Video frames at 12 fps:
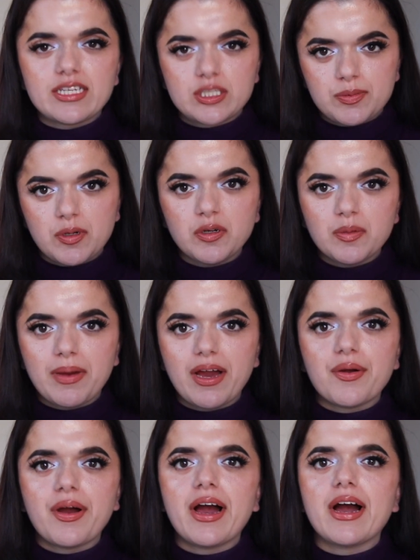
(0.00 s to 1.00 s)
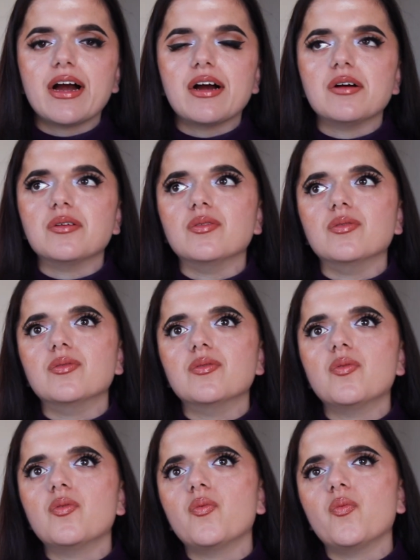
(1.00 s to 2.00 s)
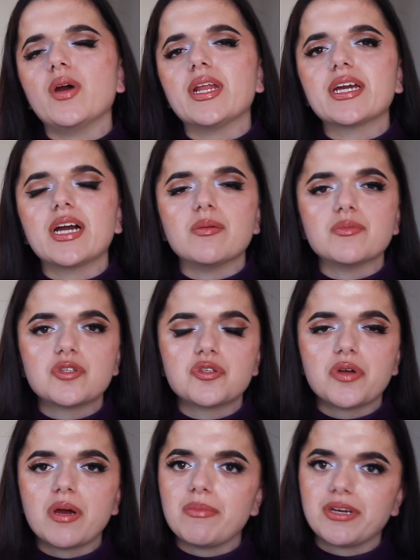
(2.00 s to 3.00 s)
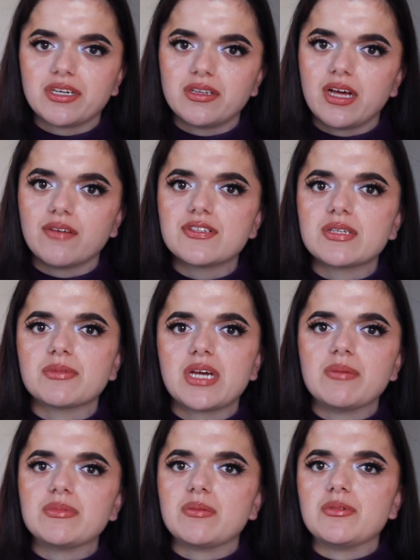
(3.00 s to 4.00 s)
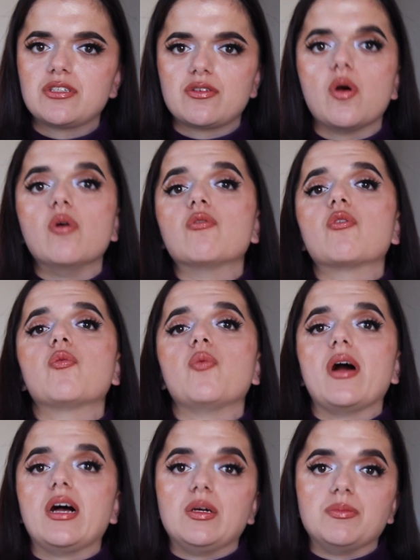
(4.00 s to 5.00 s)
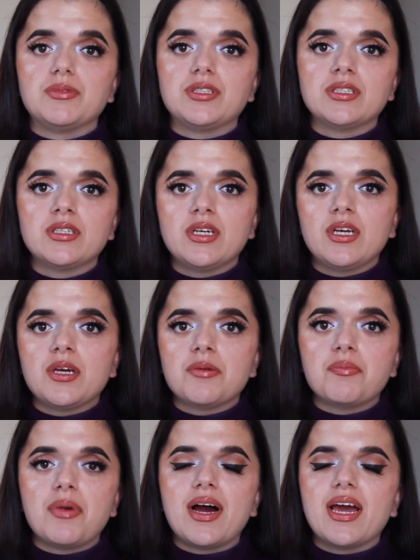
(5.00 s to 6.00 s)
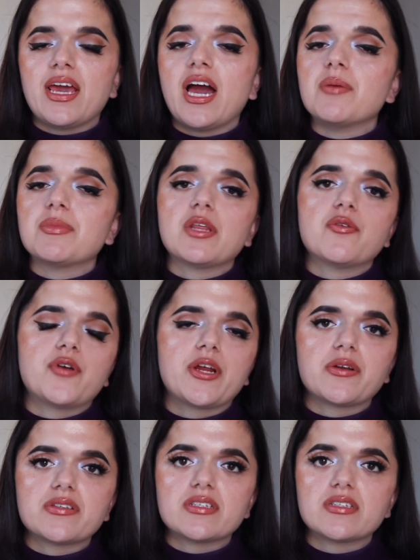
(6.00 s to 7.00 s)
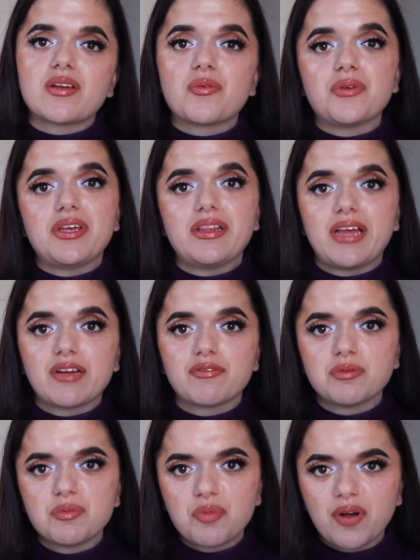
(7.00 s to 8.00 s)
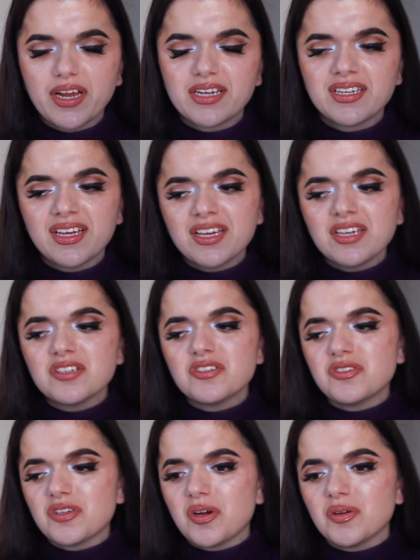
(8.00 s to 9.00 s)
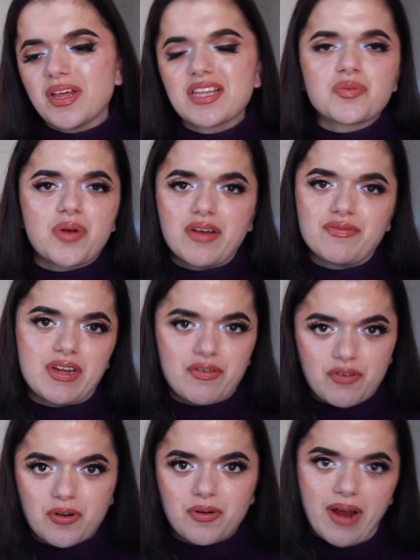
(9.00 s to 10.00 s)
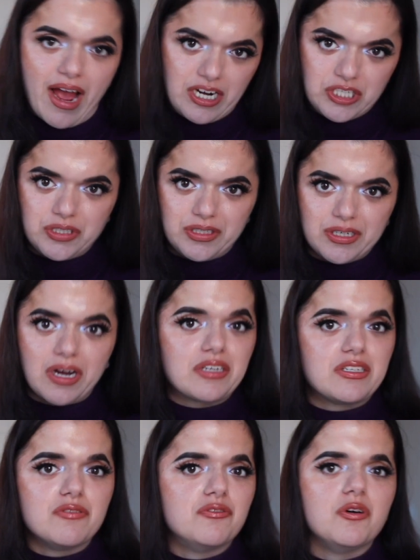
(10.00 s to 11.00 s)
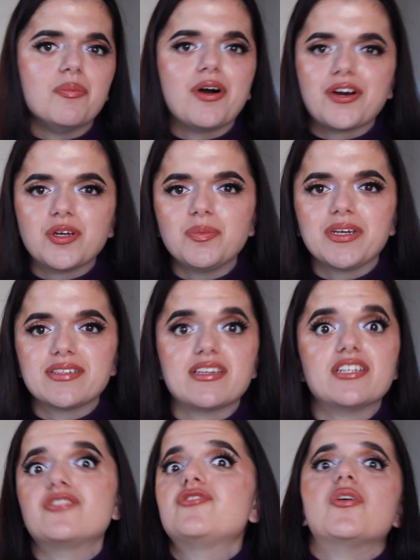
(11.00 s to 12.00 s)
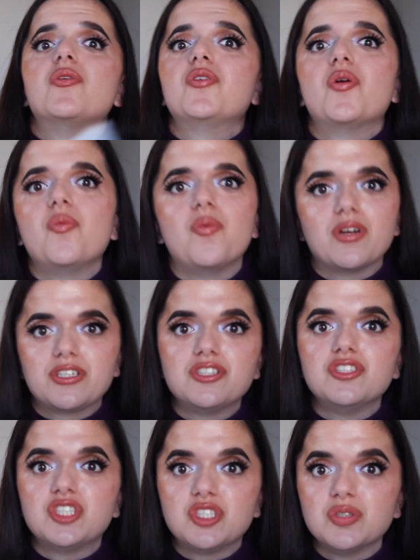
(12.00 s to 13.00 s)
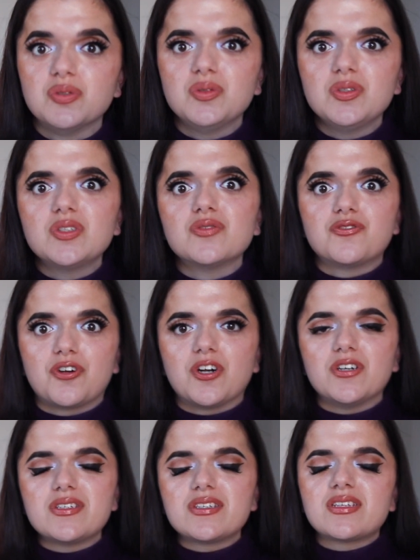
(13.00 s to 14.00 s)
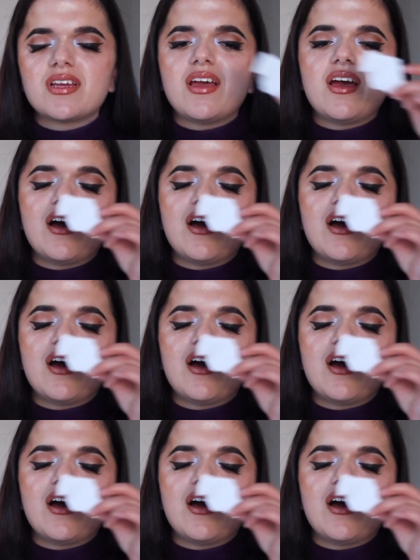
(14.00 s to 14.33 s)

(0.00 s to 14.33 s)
I spoke about how when it comes to M Micallef, sometimes I'm just overwhelmed by how many fragrances I really like from the brand. So that's why I've never actually gotten a full bottle, because I just don't know what to choose first.